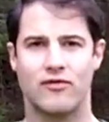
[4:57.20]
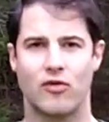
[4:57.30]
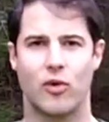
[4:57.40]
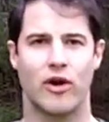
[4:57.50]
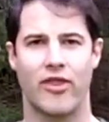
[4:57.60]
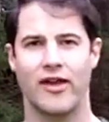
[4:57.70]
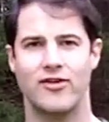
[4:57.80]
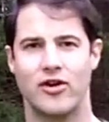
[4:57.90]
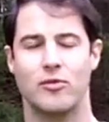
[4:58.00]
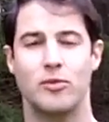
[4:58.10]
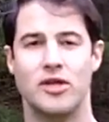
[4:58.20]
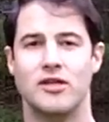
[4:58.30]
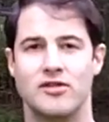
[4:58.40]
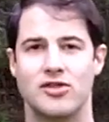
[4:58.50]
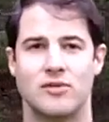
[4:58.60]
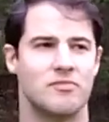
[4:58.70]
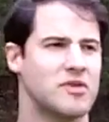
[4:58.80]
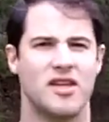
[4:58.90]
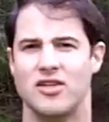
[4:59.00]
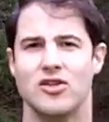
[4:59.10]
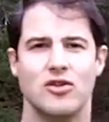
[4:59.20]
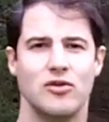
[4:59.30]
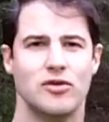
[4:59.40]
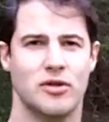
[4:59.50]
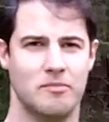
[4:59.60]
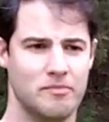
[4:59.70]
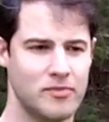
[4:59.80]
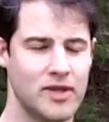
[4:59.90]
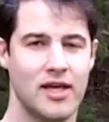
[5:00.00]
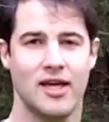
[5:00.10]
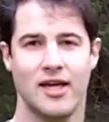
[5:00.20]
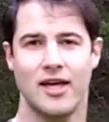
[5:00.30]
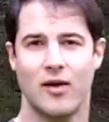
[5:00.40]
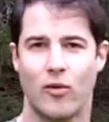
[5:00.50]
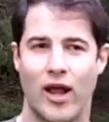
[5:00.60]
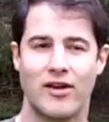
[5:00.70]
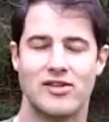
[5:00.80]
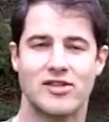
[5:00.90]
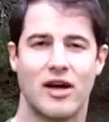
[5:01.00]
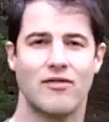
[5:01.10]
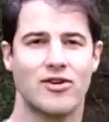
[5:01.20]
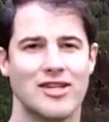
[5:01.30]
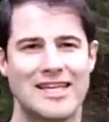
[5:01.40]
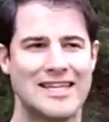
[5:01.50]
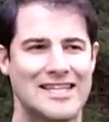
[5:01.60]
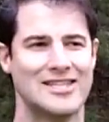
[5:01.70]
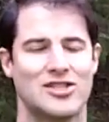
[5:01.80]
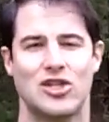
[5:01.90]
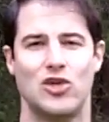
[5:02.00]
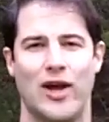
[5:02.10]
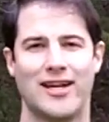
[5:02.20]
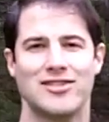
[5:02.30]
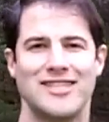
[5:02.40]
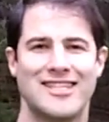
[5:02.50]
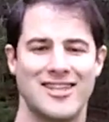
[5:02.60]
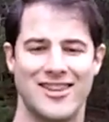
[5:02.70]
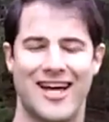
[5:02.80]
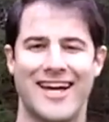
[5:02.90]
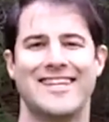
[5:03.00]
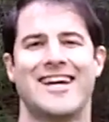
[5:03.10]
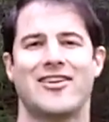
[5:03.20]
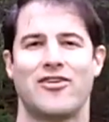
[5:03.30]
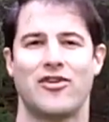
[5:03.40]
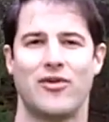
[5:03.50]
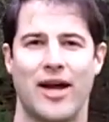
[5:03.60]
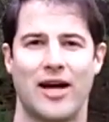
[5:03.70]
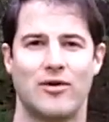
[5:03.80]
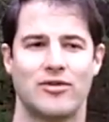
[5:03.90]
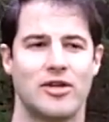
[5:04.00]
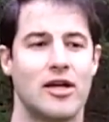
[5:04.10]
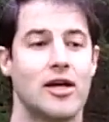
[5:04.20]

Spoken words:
for where that darn bee is. You'll lose him. What I discovered is you actually need to lie down on the ground